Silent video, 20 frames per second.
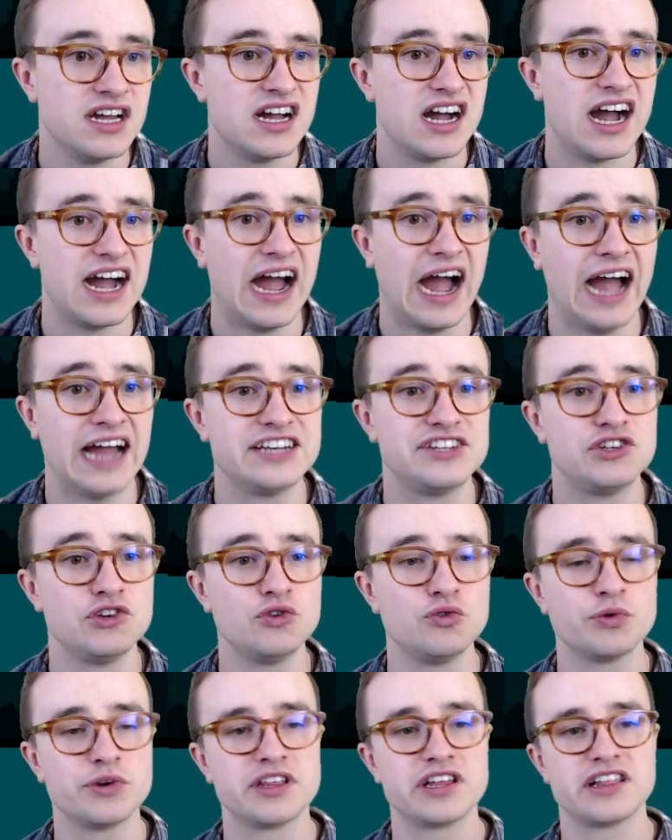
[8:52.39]
I
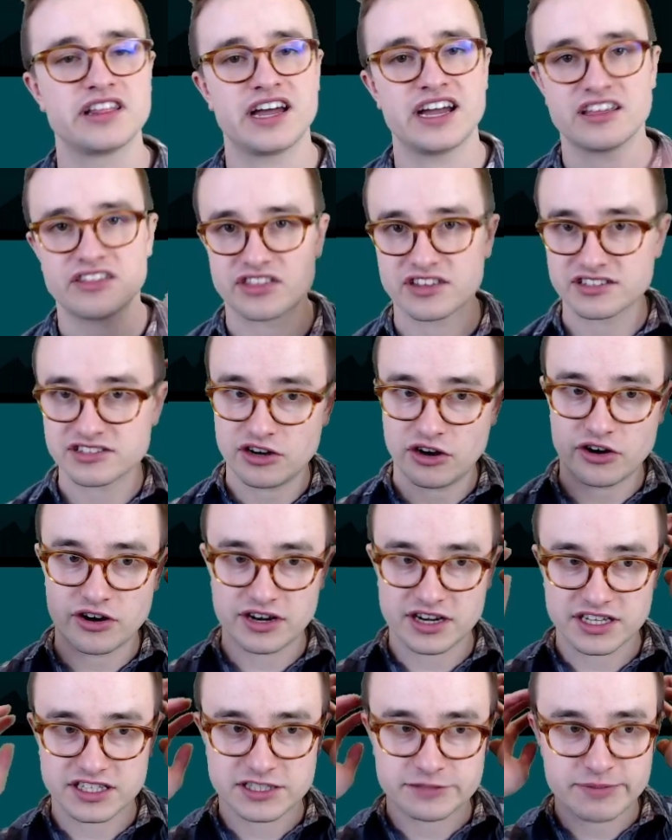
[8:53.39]
do really like this
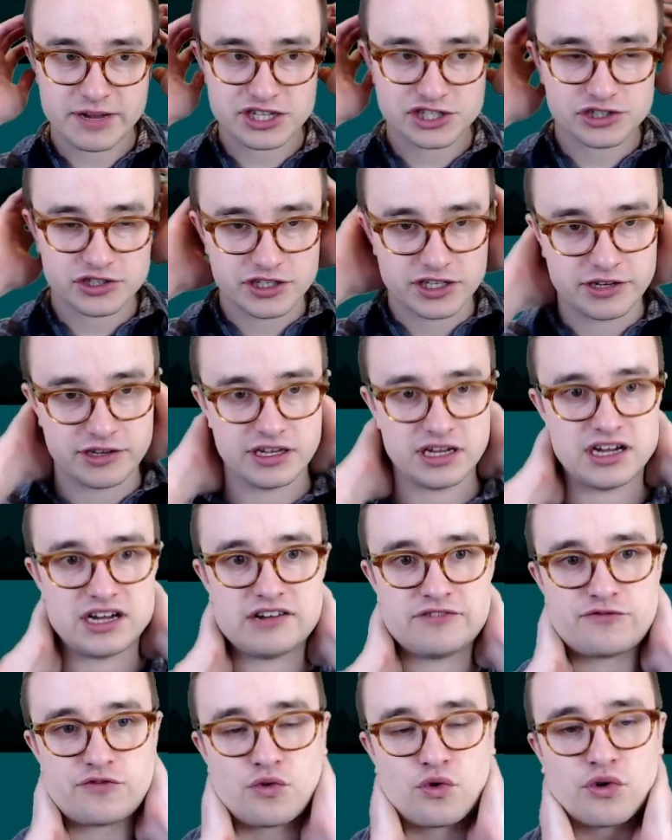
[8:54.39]
card, especially
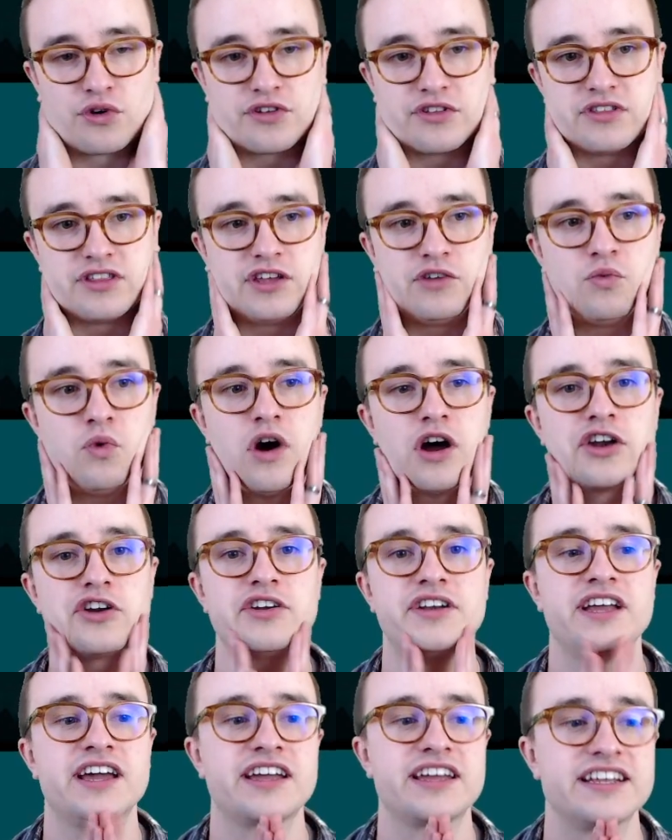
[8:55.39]
for the
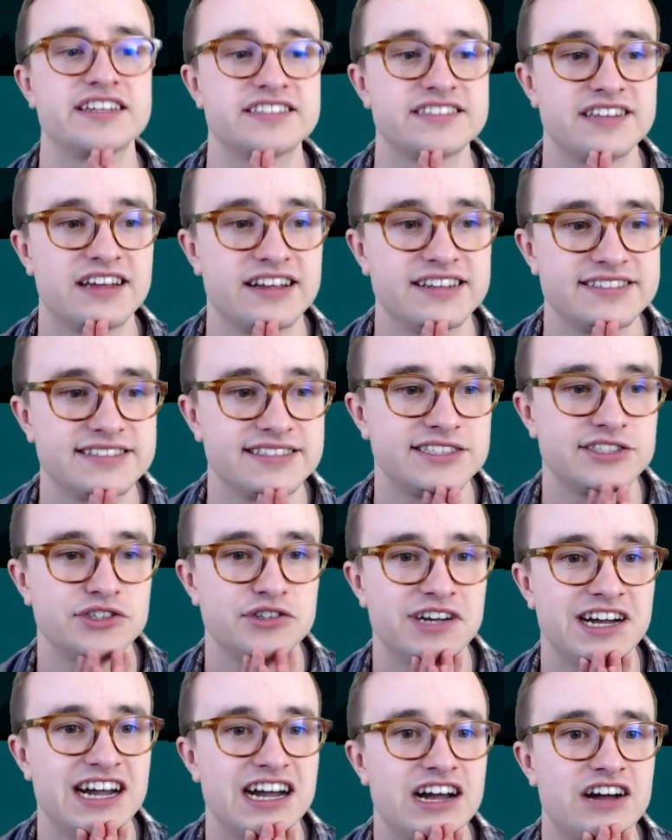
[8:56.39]
water deck. It's nice
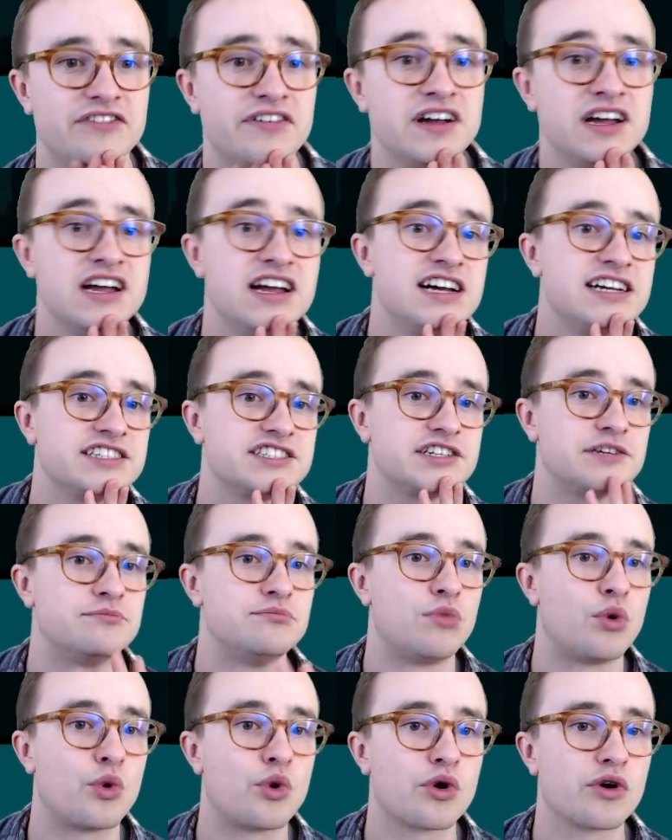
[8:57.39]
to have some
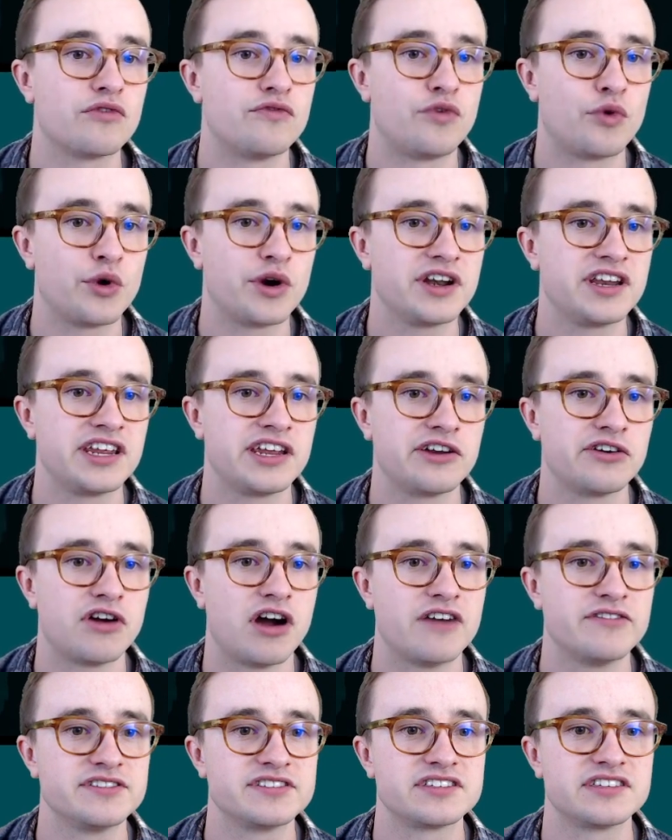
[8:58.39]
more void here.
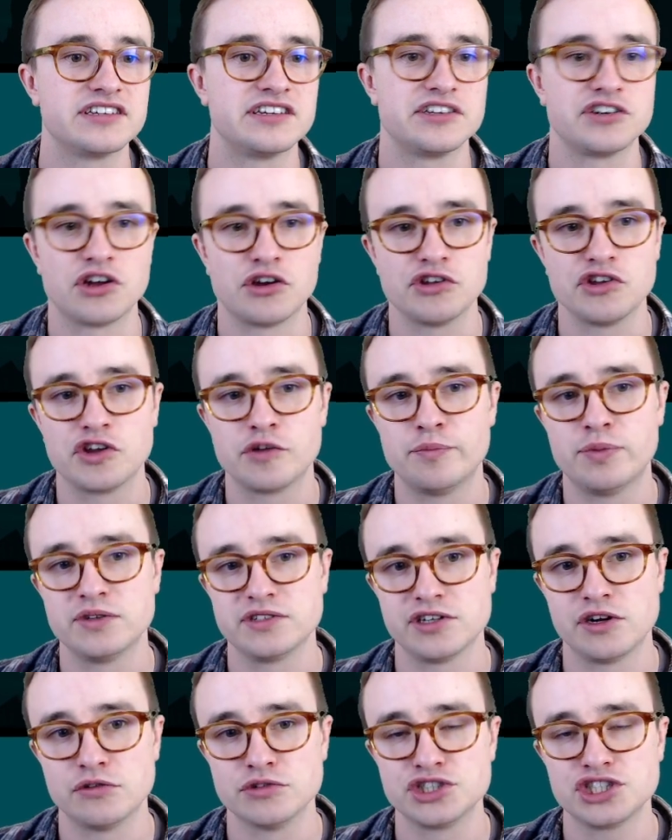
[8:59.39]
Obviously, you know, you could
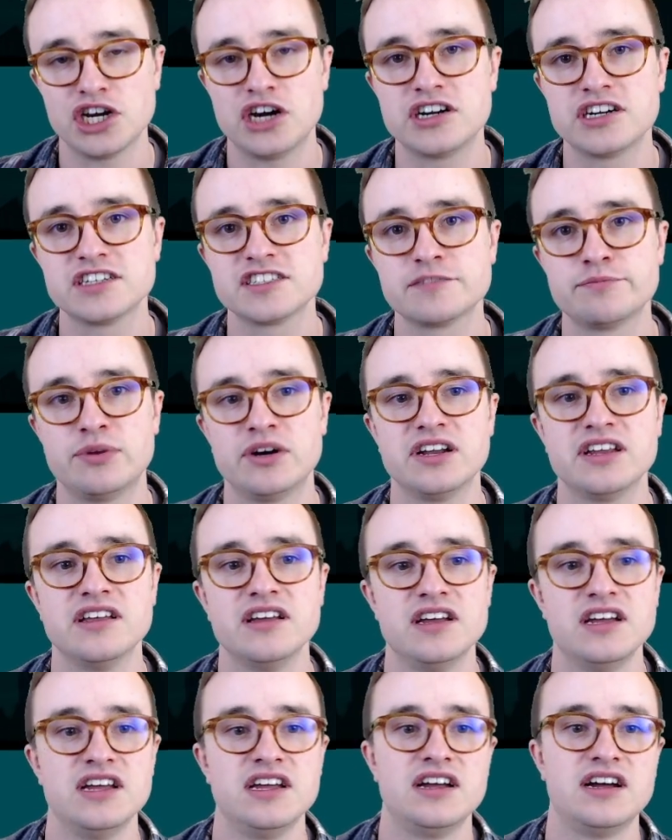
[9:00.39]
put Oceanus,
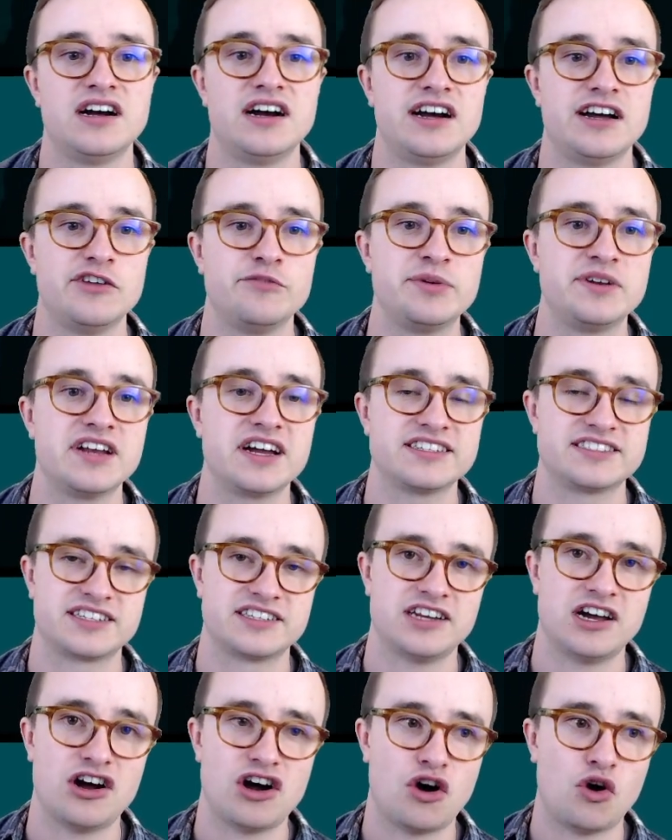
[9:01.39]
but it'd be nice
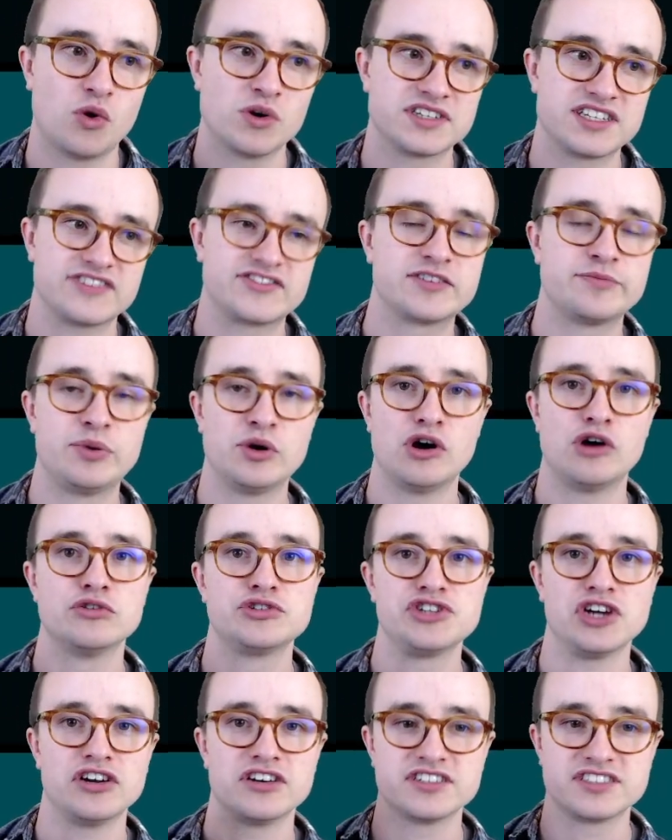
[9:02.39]
to not always have to put
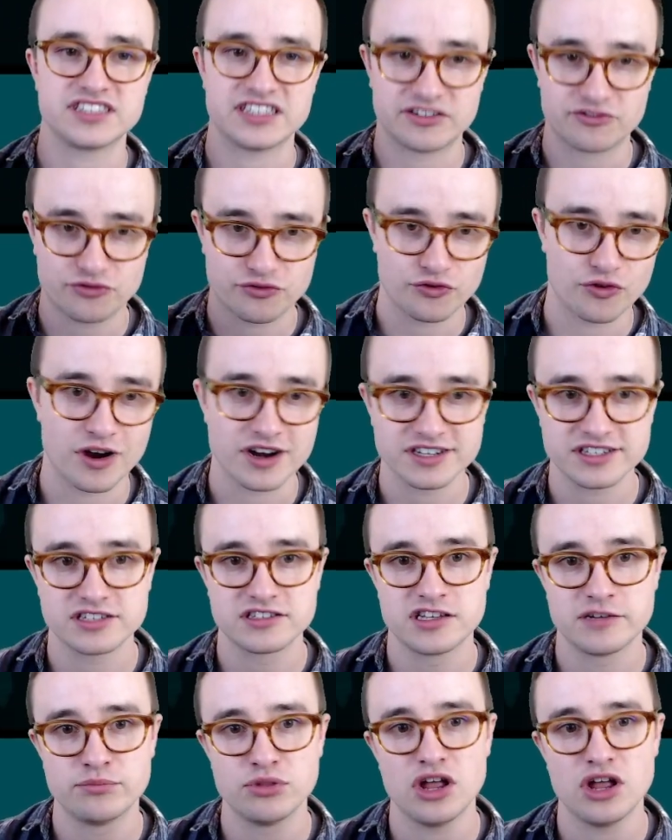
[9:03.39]
Oceanus in front to